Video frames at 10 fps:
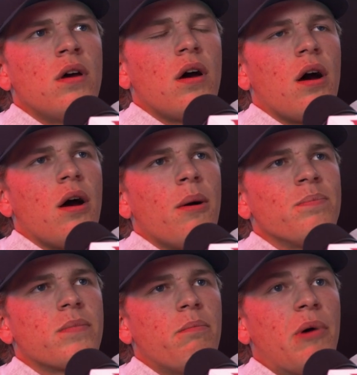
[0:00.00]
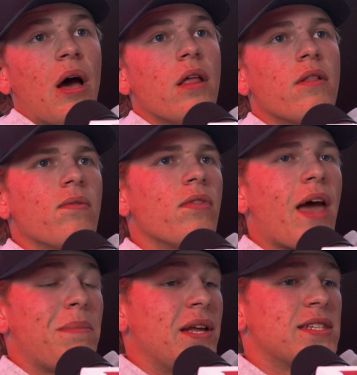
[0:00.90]
but
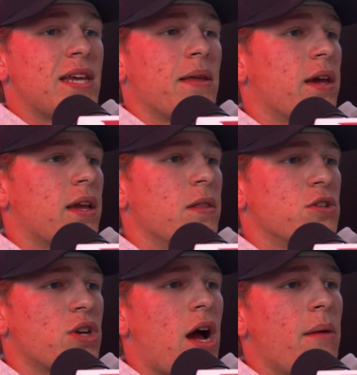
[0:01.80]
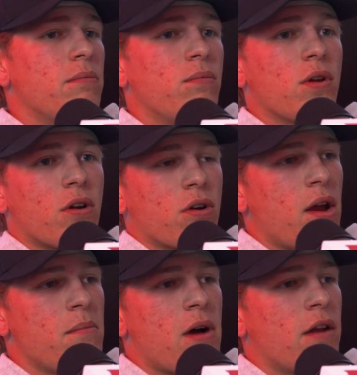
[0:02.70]
that being said, like in the shop with our
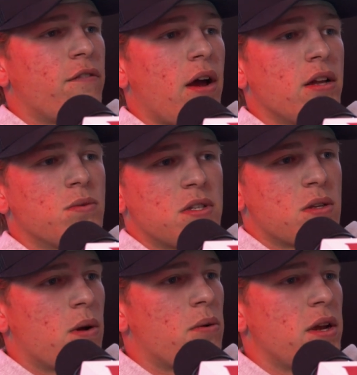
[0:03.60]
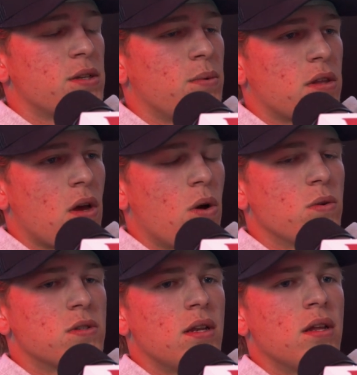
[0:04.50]
crate modifieds, we still went racing with
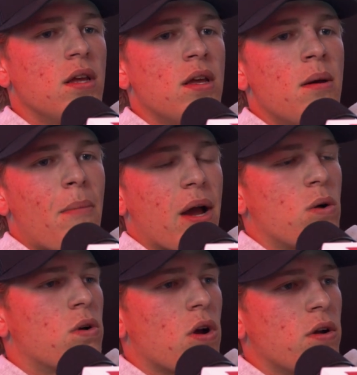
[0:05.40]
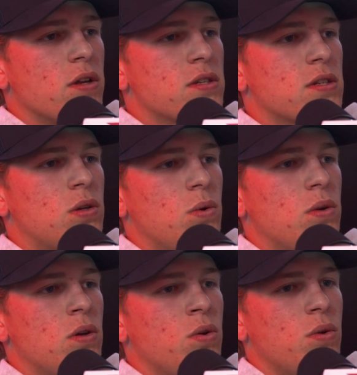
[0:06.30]
those. And Michael Curtis,
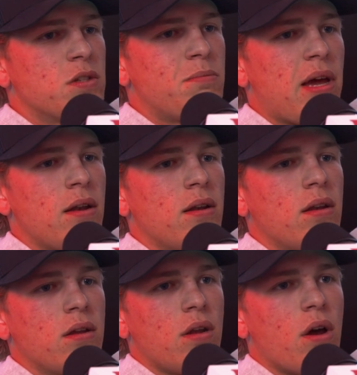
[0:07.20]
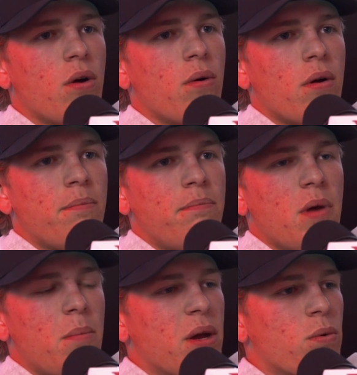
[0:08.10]
who has been
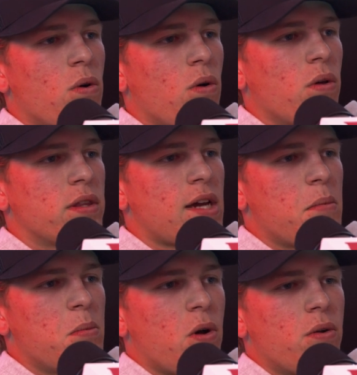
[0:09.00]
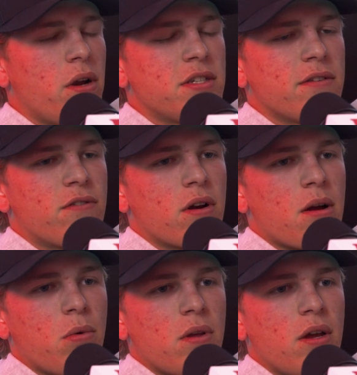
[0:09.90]
a big role in Tommy Baldwin racing for a
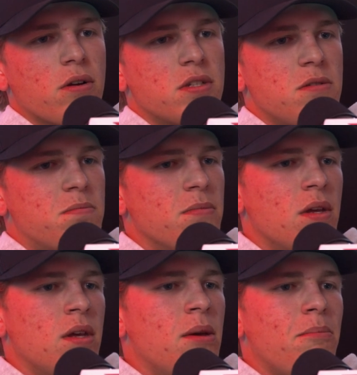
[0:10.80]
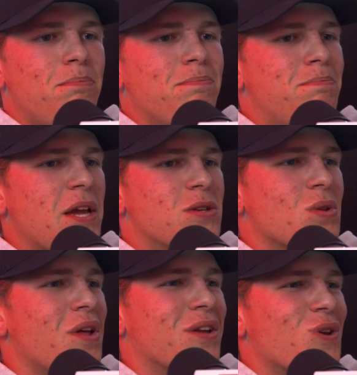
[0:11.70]
couple of years, he's
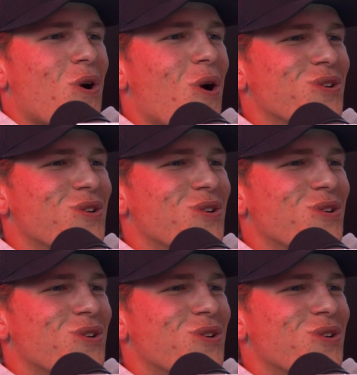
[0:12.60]
basically like the car